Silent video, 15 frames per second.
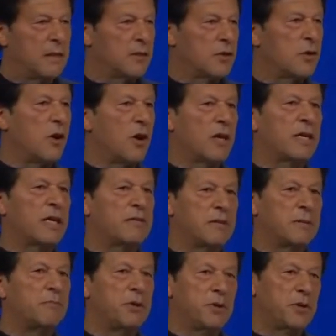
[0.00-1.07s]
this
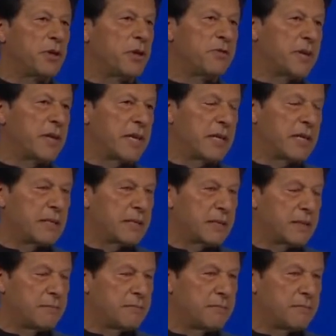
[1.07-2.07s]
God-given beauty of our country.